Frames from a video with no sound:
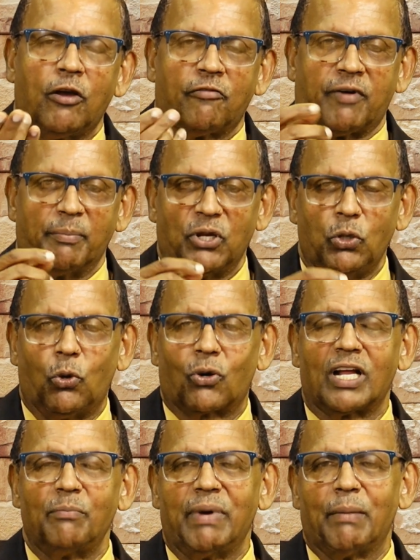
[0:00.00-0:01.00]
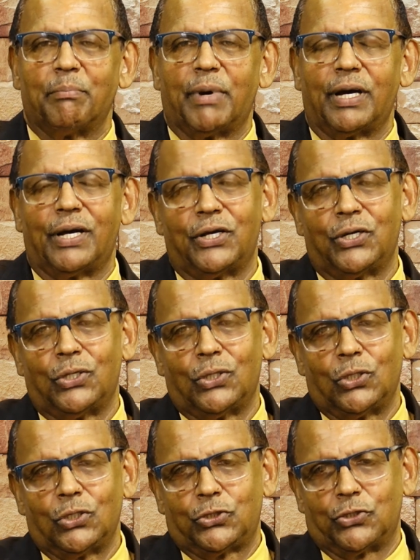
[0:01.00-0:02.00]
from the local member
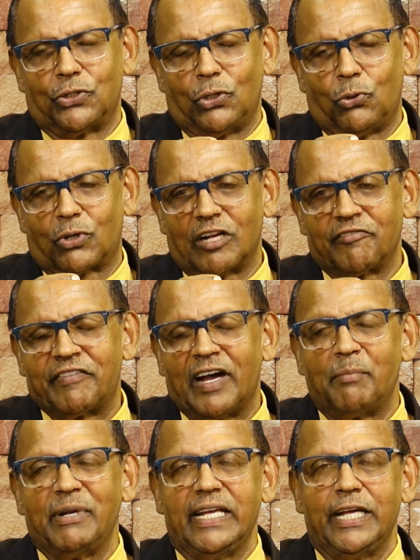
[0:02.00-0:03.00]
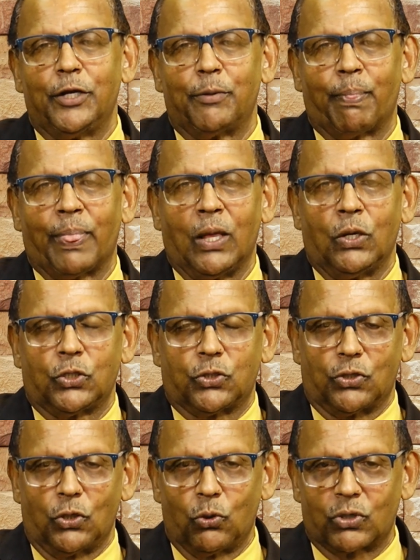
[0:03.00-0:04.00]
to the local family
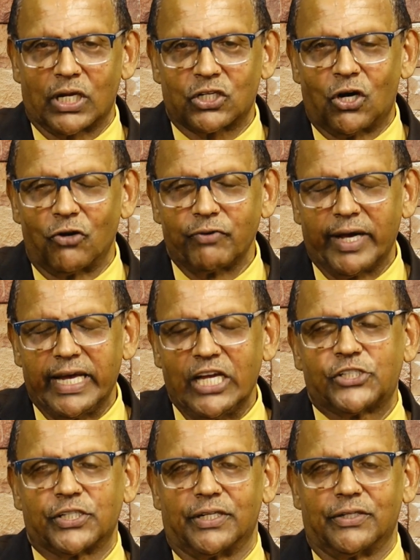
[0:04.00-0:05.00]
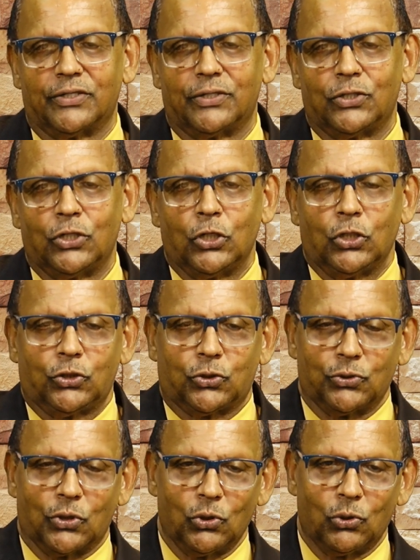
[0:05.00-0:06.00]
to the local congregation
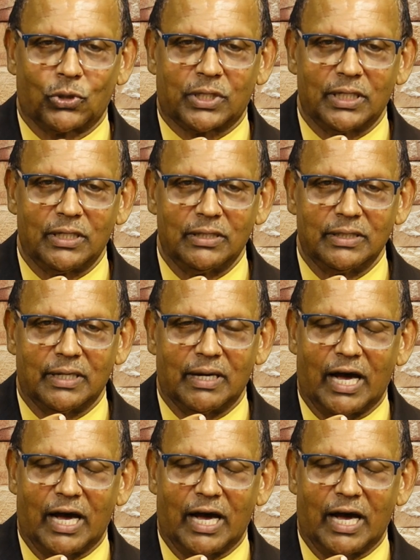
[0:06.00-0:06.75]
to the local